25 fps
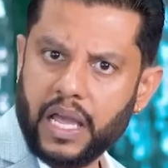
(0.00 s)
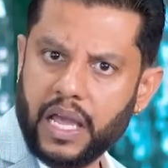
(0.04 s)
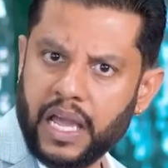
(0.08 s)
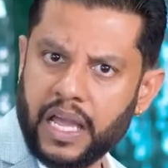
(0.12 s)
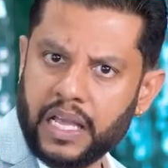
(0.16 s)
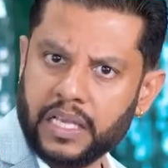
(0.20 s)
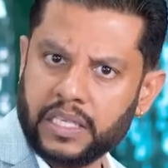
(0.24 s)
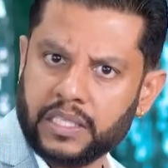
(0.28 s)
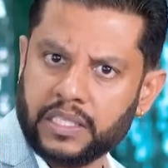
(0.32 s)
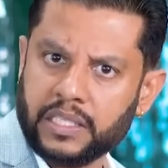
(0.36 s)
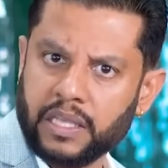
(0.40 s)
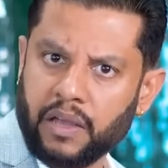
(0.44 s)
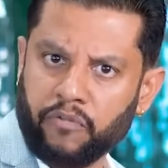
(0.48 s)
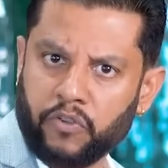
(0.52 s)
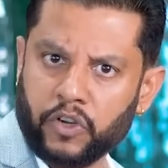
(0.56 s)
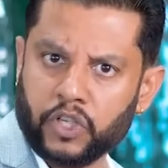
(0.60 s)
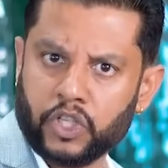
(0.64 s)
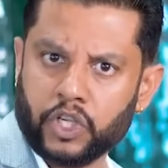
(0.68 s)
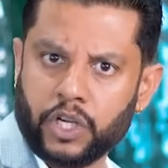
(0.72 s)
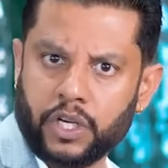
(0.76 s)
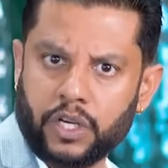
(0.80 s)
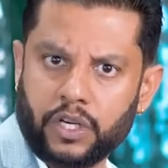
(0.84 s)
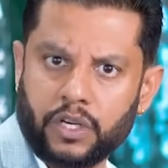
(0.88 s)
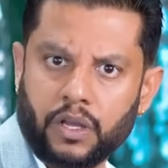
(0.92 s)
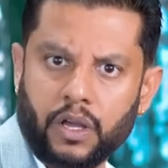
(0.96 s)
is
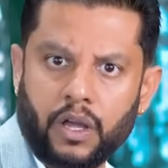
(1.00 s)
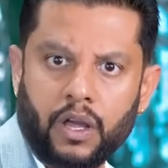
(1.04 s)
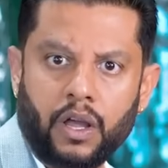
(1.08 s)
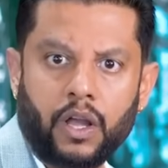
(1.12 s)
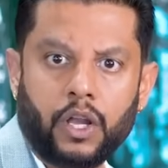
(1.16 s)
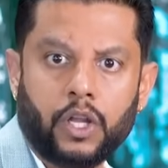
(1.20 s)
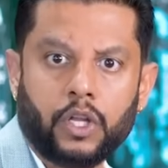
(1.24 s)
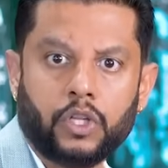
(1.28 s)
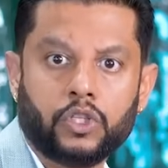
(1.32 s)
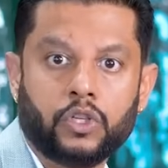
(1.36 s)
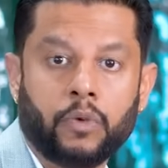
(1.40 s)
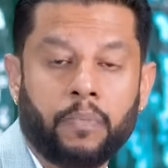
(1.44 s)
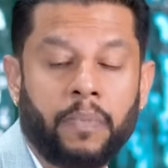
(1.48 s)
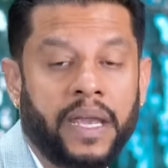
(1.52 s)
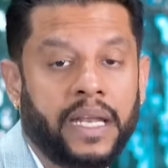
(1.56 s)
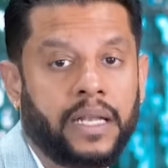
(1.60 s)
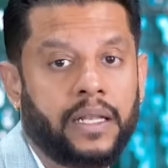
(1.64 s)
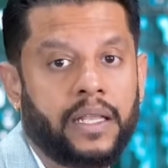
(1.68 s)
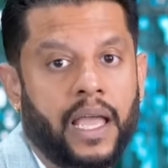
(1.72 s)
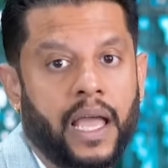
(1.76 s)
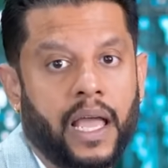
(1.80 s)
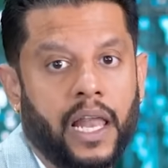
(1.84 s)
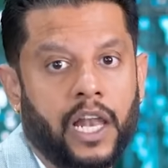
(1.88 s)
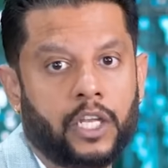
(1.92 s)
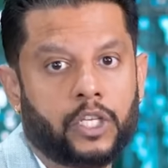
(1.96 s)
sufficient to
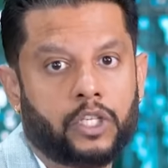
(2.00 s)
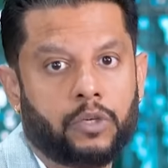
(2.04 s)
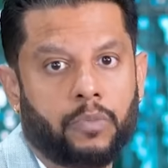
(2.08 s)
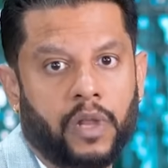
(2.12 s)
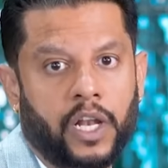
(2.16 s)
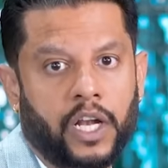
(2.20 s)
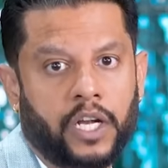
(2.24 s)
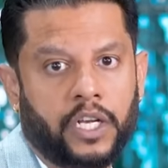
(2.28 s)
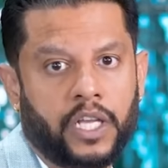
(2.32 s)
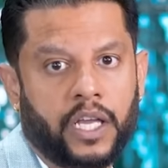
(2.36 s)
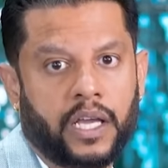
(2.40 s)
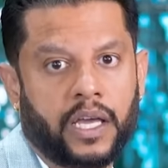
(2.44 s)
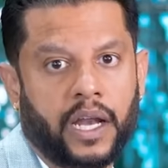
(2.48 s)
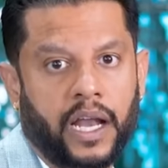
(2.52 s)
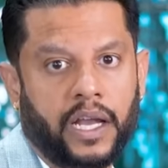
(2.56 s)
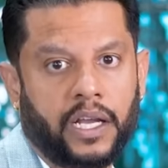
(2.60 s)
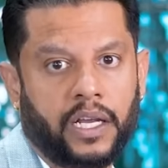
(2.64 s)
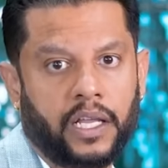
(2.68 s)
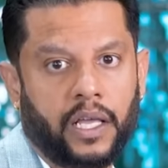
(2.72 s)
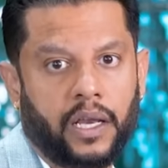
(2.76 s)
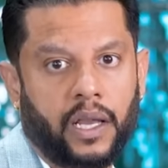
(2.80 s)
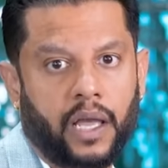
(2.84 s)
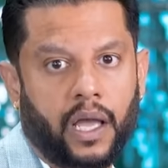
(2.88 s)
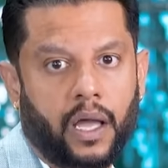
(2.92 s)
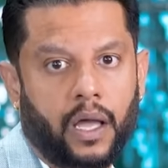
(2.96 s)
meet the eligibility
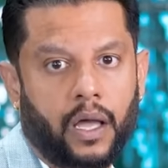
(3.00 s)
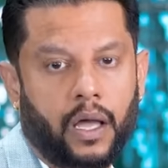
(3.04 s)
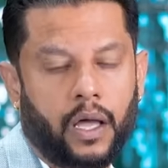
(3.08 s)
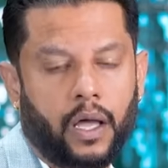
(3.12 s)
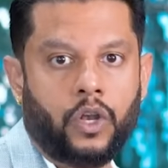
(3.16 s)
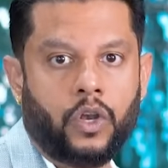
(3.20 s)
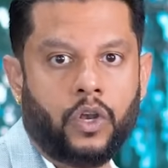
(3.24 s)
criteria.